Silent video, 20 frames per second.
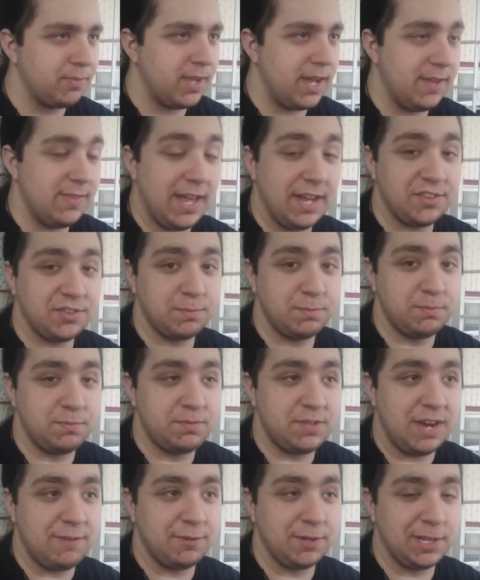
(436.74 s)
and that's
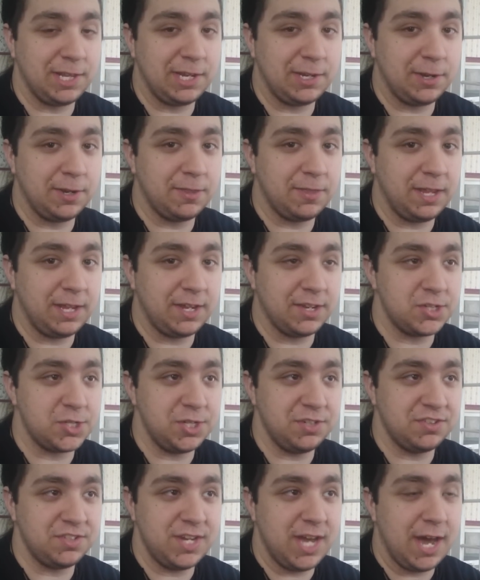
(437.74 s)
definitely a good thing because
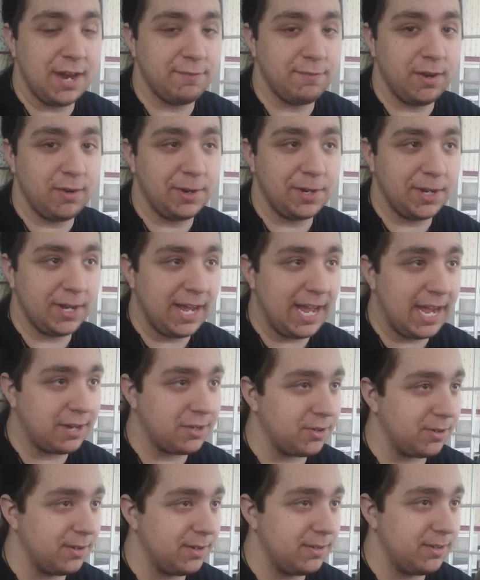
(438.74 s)
she's not a very good
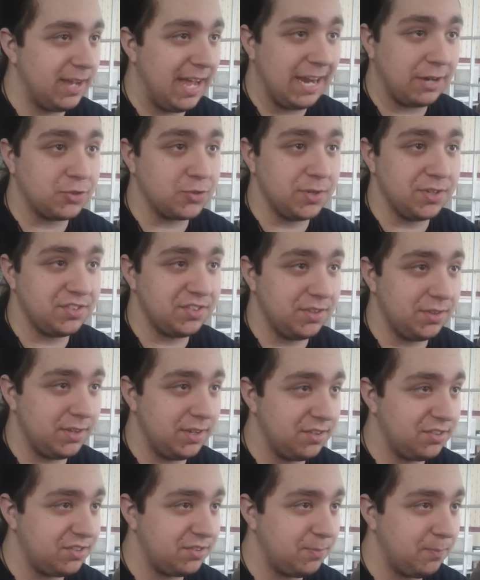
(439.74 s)
actress in
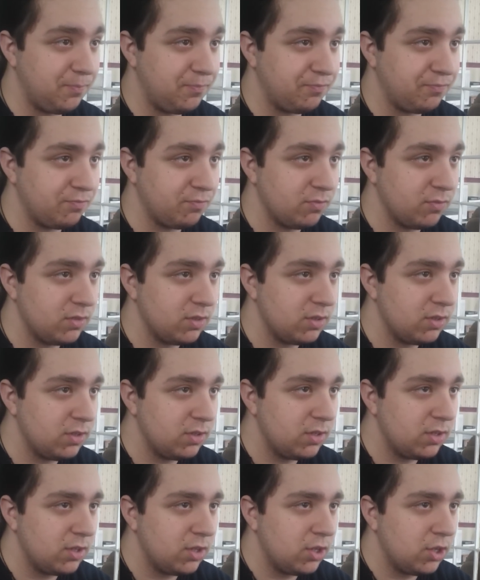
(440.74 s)
this,
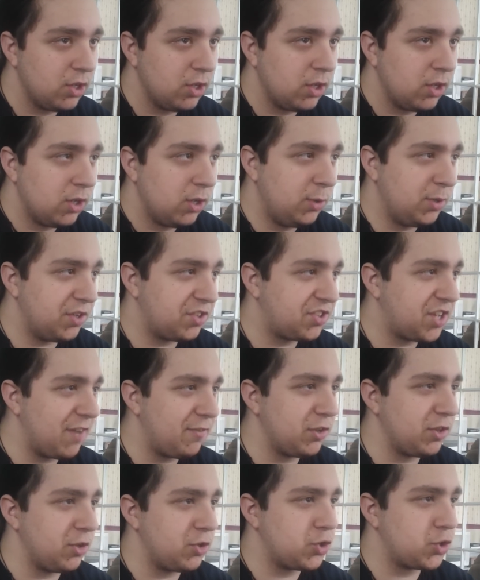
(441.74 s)
who
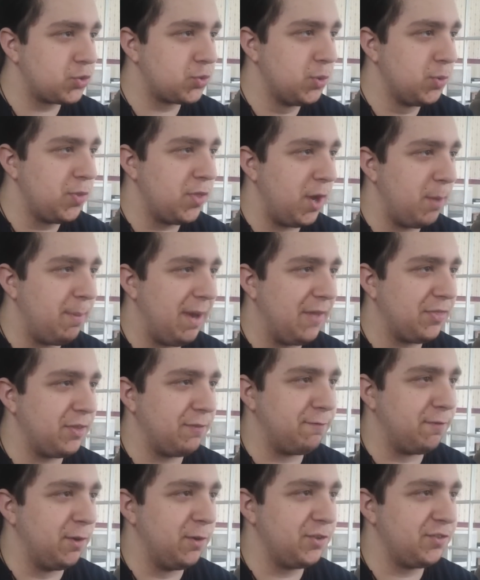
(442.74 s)
discover the truth about
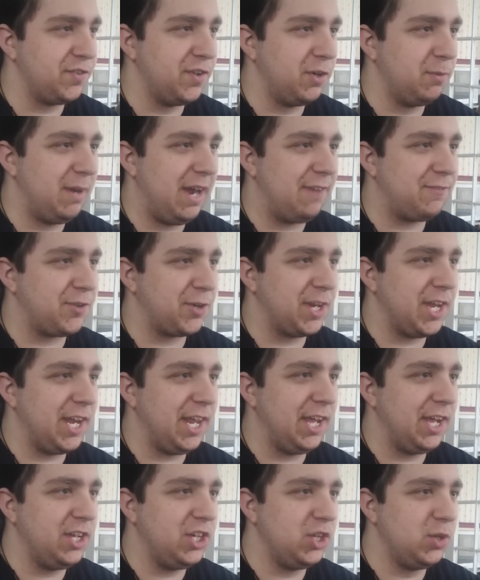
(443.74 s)
the first film after
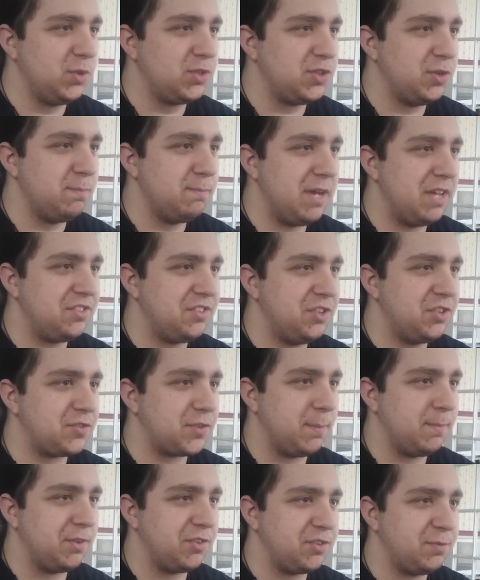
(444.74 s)
getting a YouTube message
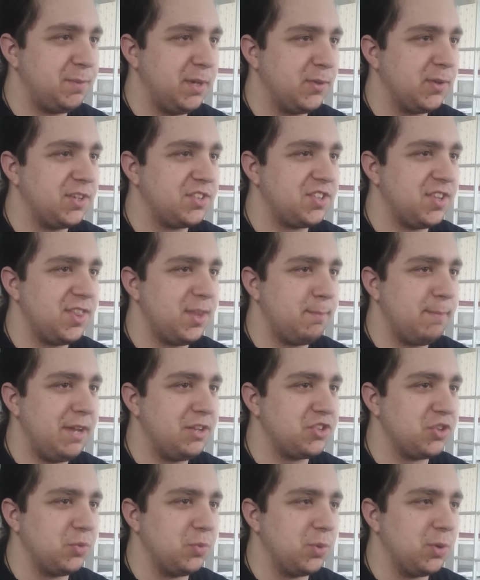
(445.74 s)
from the spirits in the
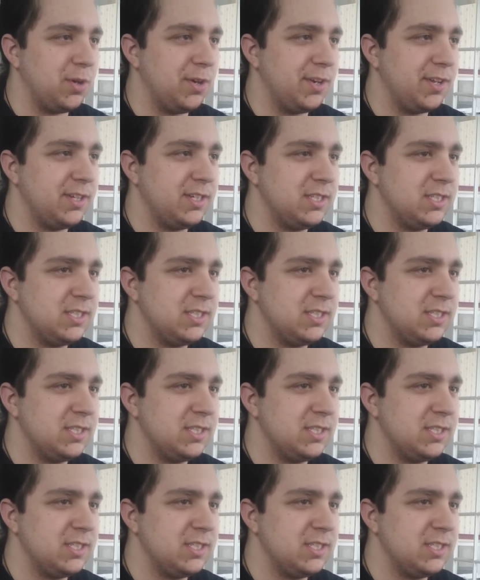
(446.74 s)
mental ward.